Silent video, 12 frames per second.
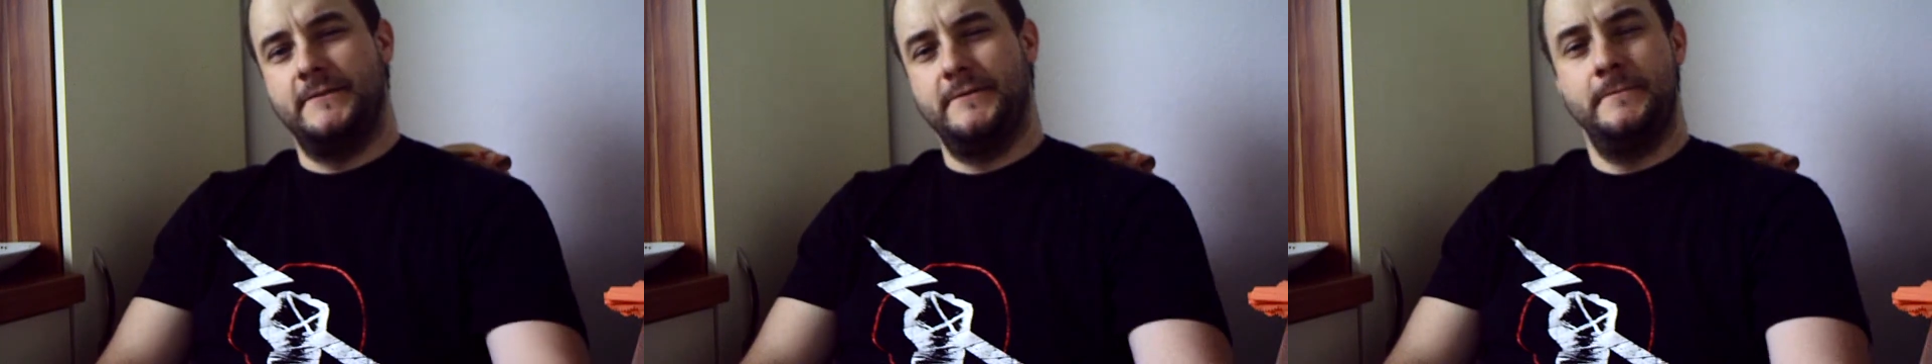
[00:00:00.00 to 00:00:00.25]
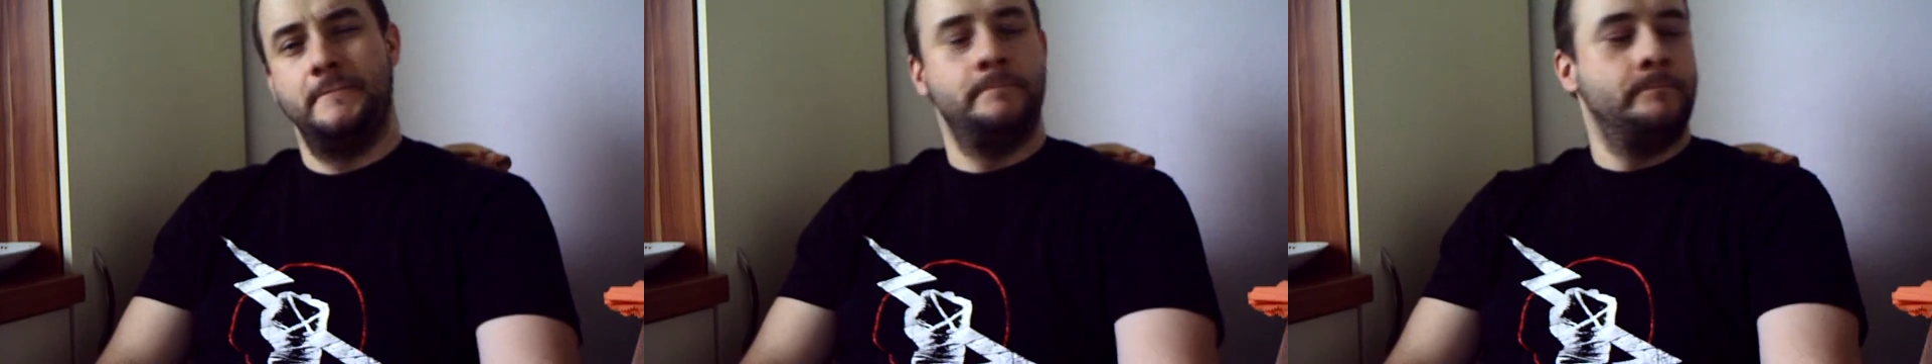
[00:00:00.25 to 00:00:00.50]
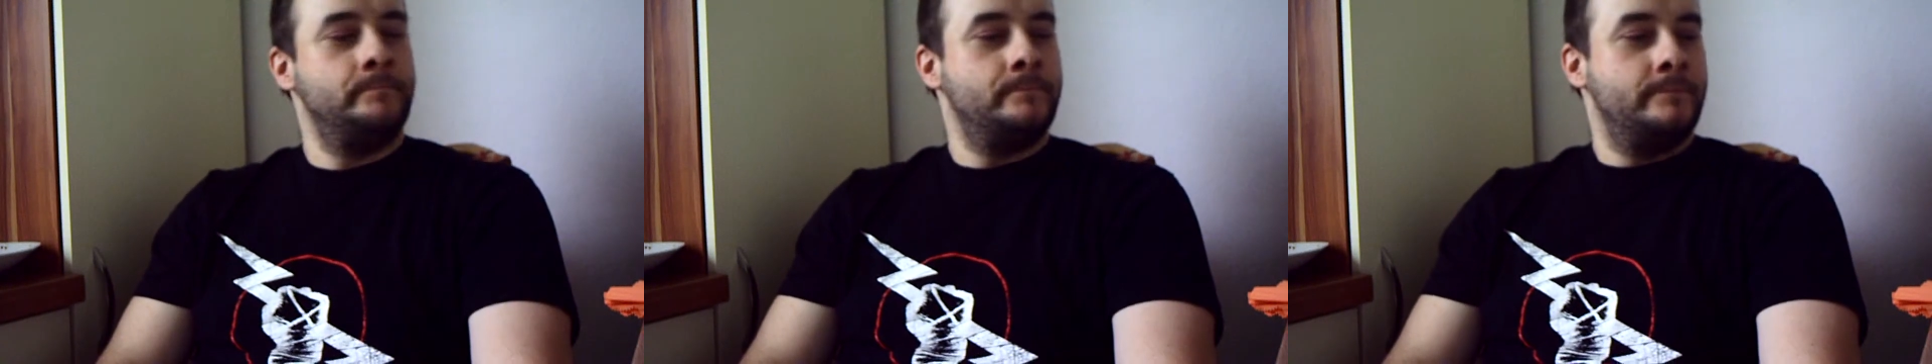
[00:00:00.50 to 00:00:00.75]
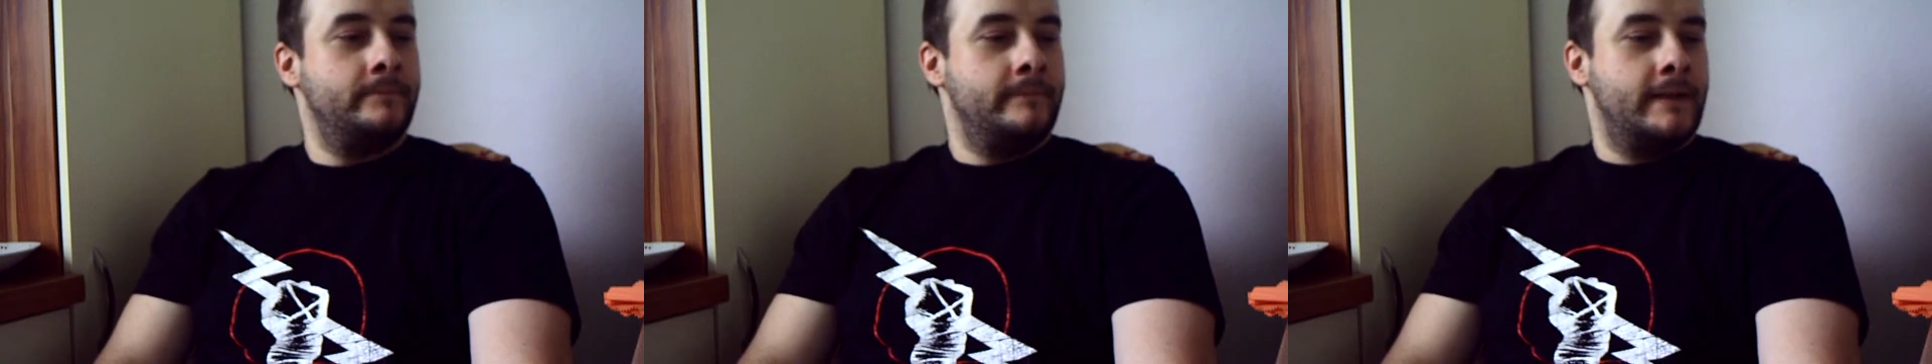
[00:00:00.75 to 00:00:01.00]
you know.
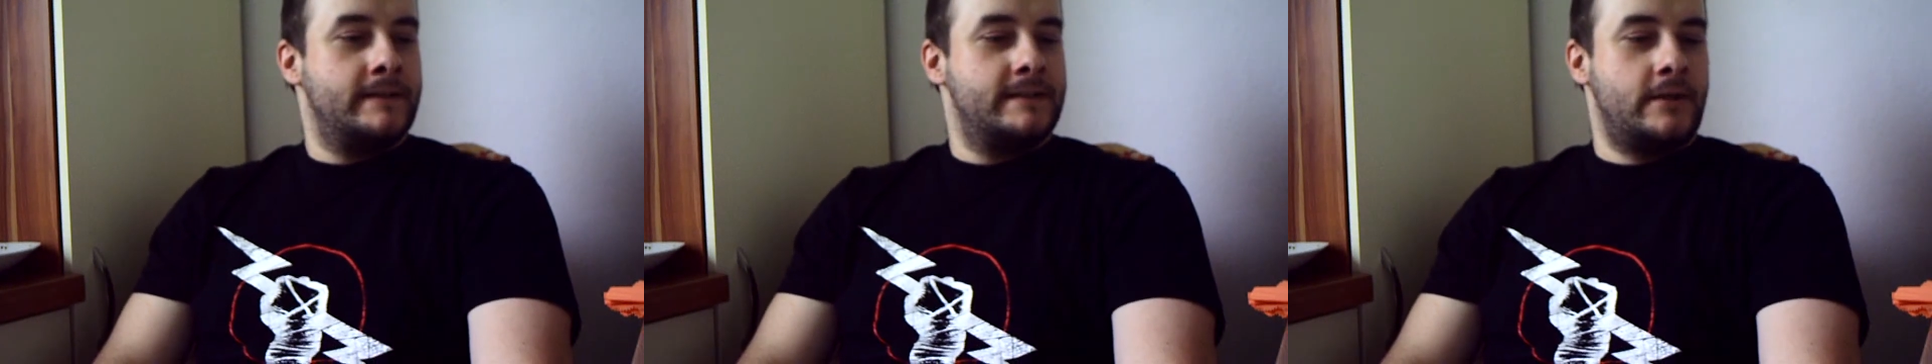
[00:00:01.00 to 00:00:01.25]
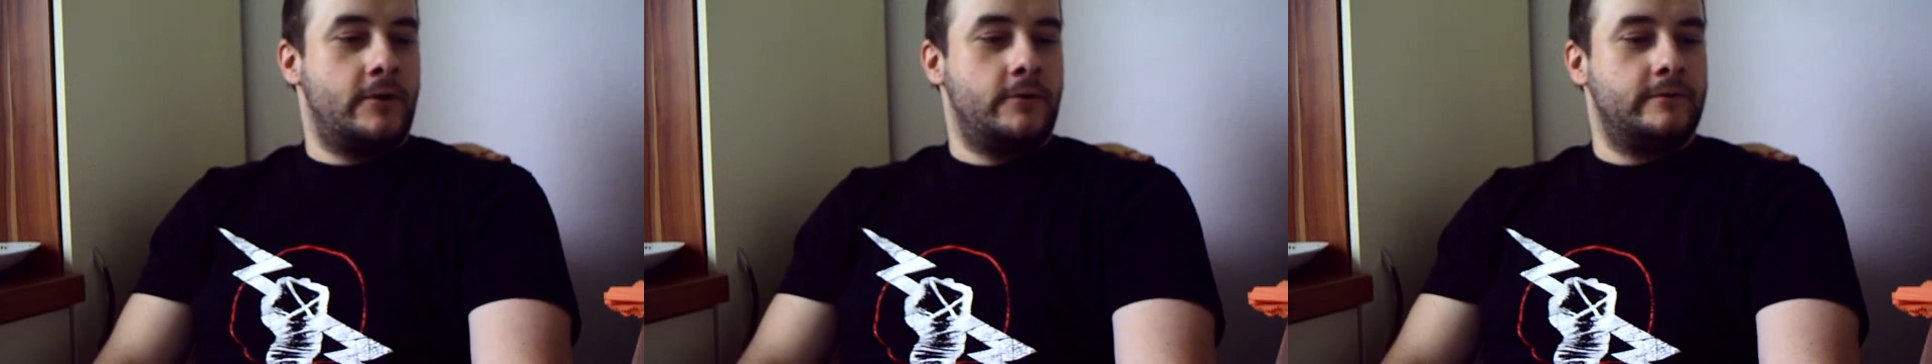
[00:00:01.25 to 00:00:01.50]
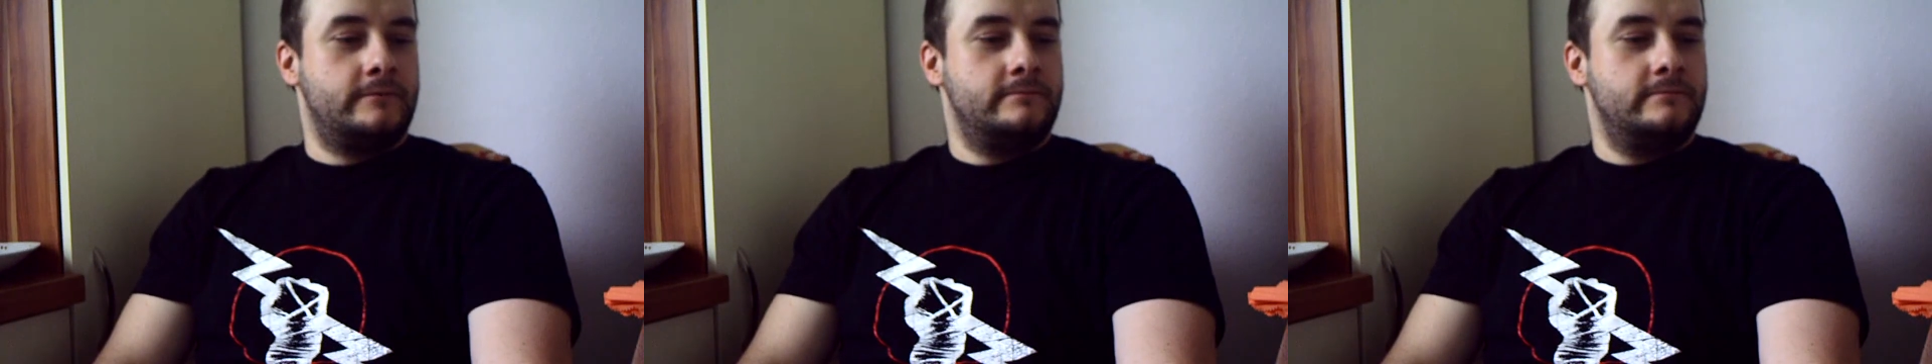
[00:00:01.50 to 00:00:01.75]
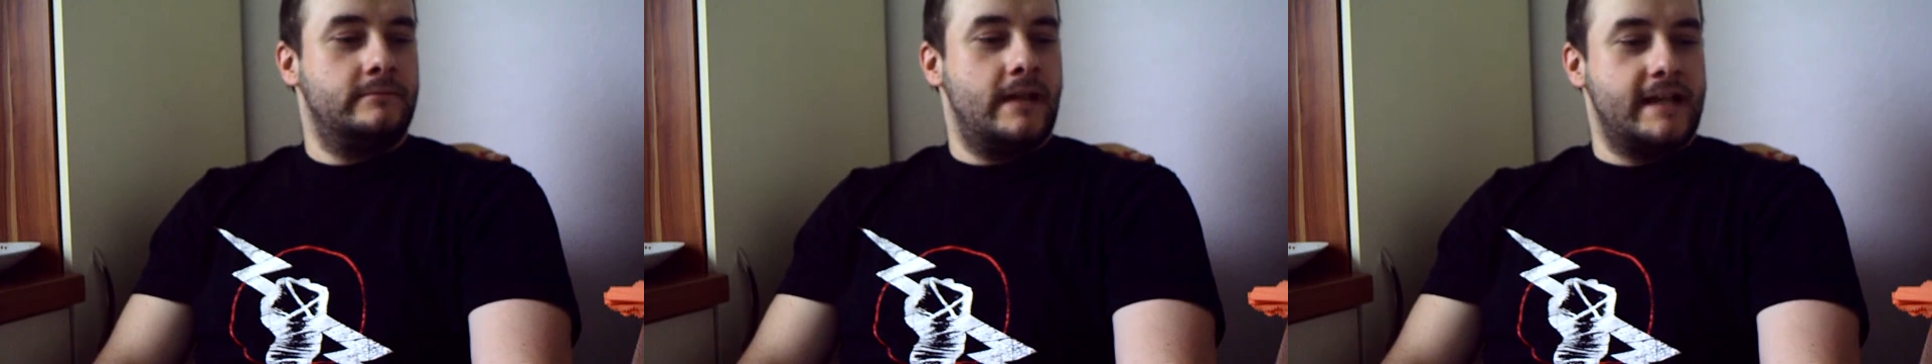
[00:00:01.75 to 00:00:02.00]
So
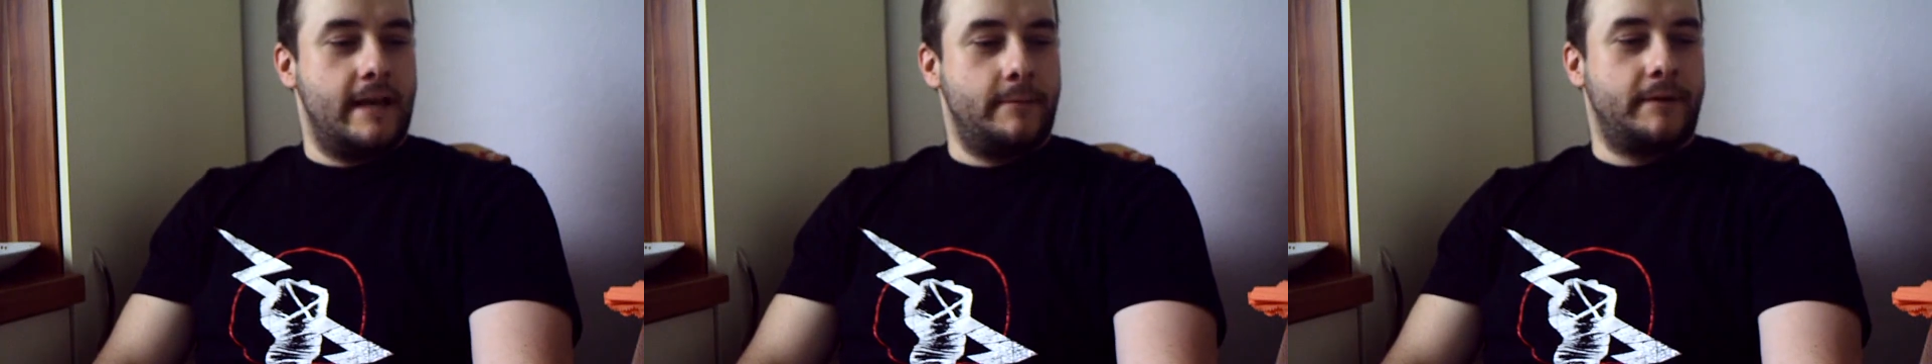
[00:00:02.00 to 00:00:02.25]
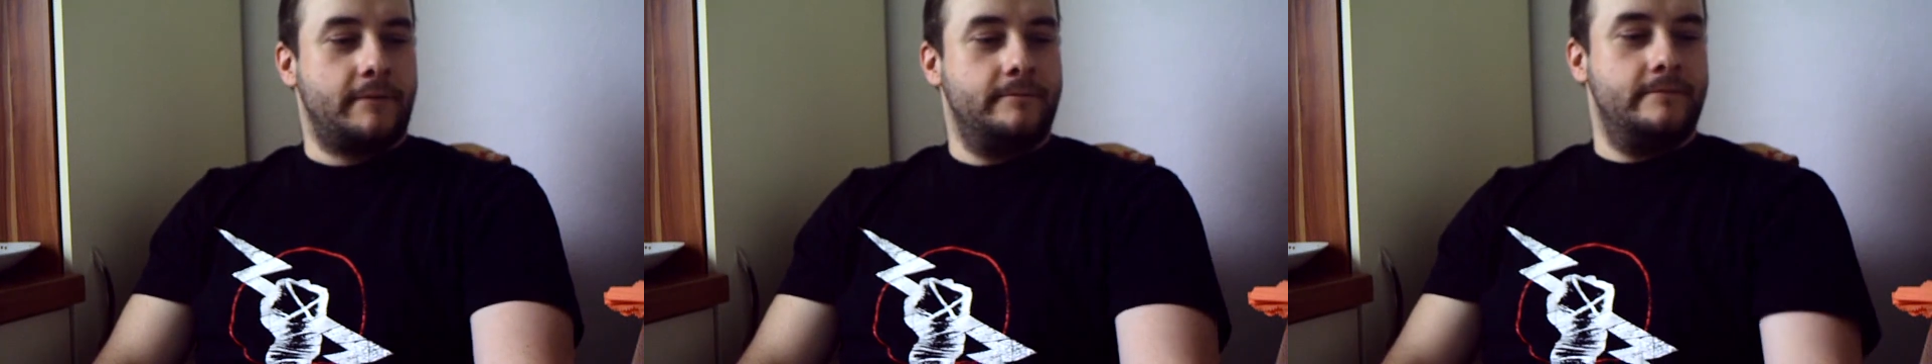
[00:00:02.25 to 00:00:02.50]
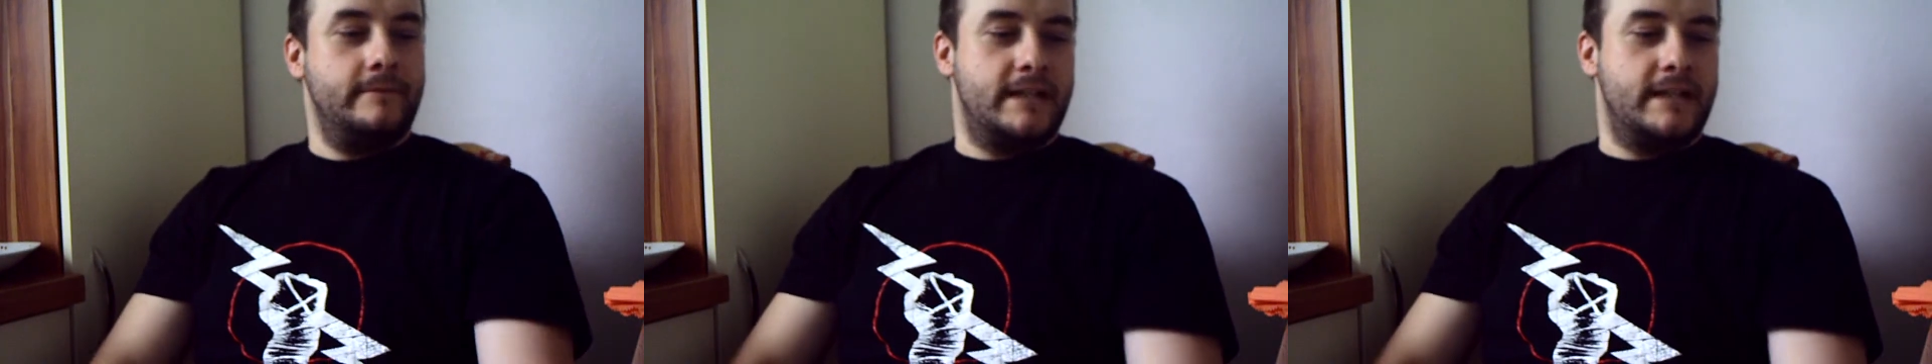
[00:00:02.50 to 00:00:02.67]
again,